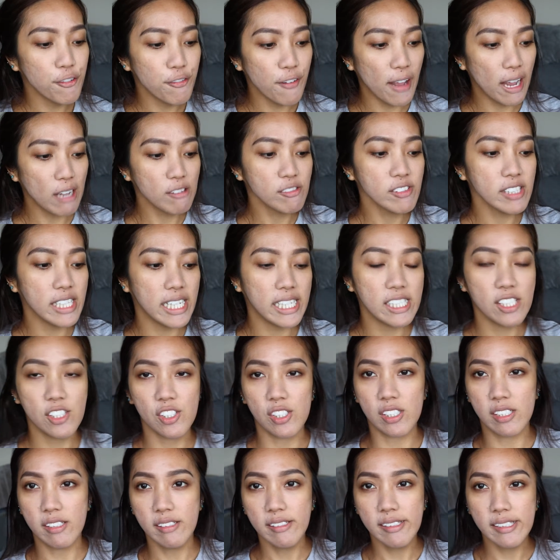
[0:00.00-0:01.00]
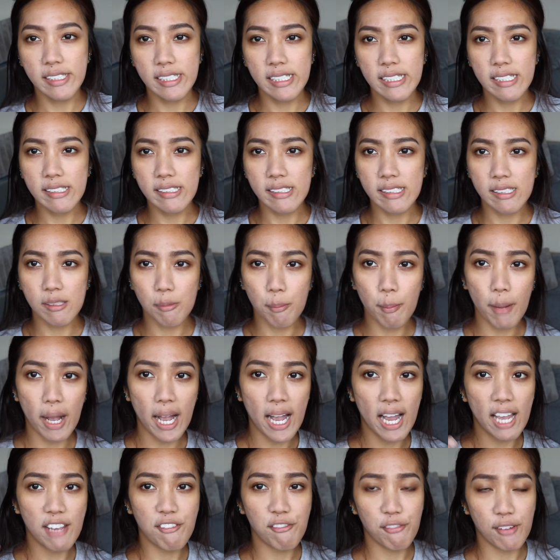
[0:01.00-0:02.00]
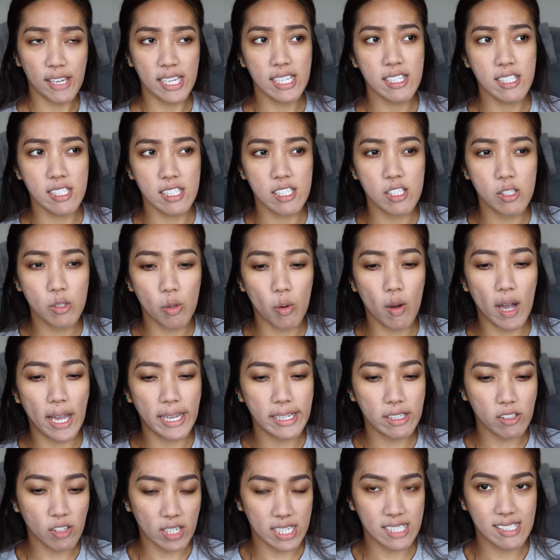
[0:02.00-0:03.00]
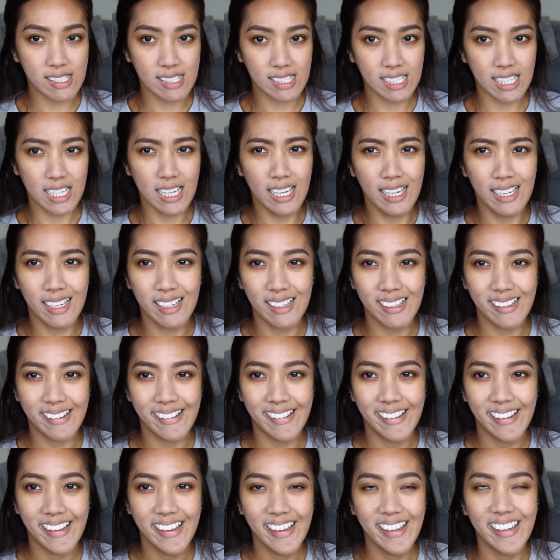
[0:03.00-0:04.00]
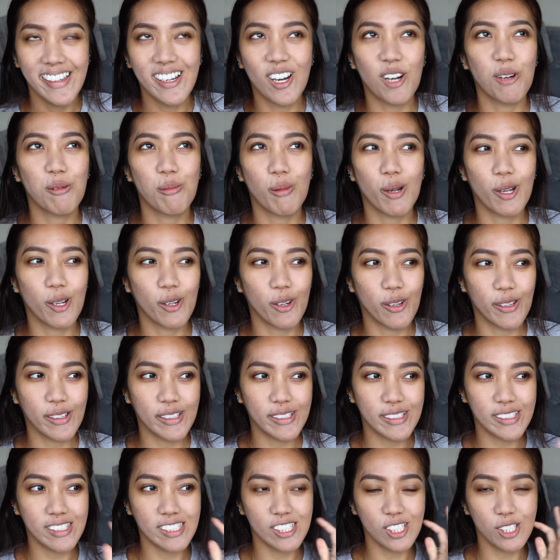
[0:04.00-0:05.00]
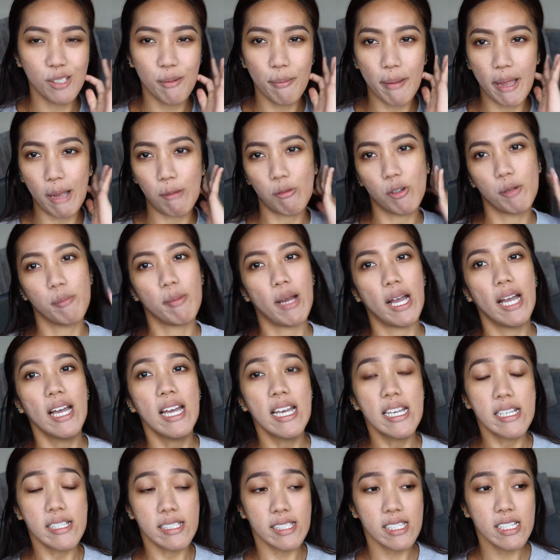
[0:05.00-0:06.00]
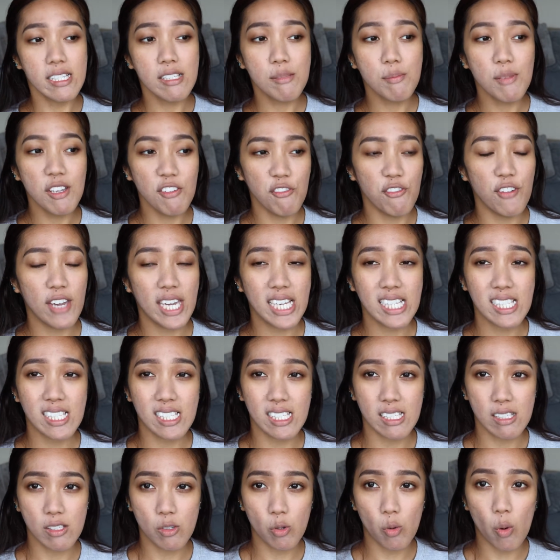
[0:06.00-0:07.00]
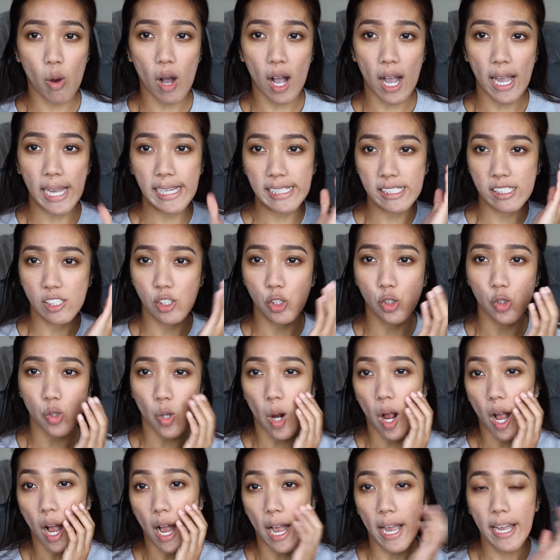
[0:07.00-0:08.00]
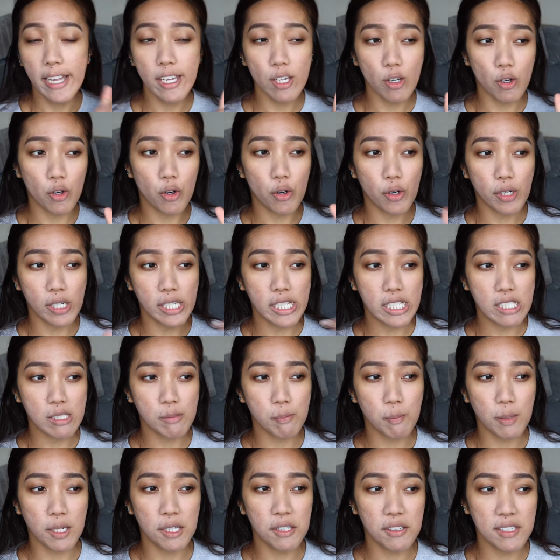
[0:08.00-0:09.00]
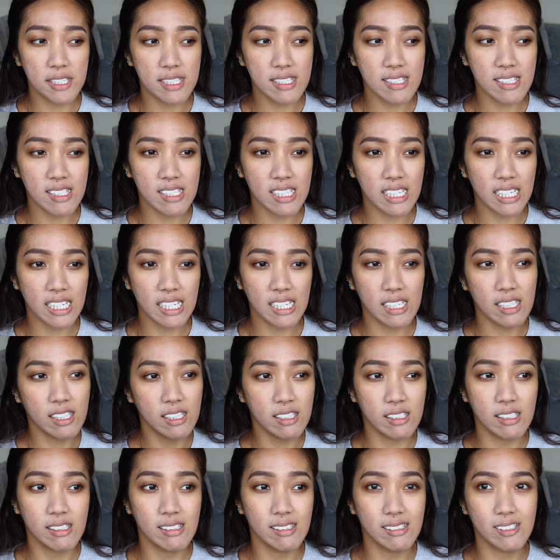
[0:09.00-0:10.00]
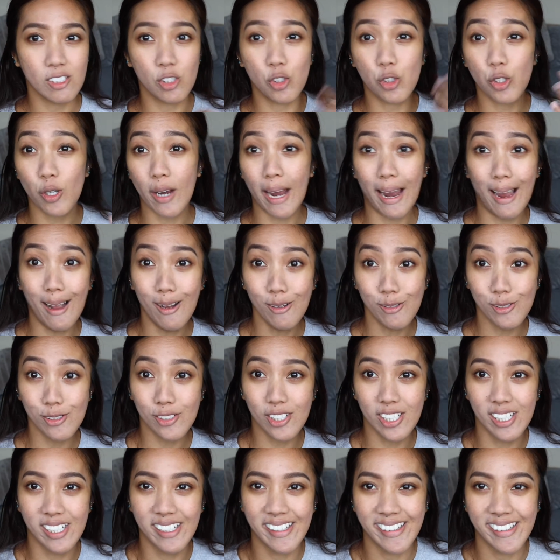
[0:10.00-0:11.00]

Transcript: foundation, since my face is quite crusty, oh my god, that's such a bad word, but since my face is quite dry or experiencing drought,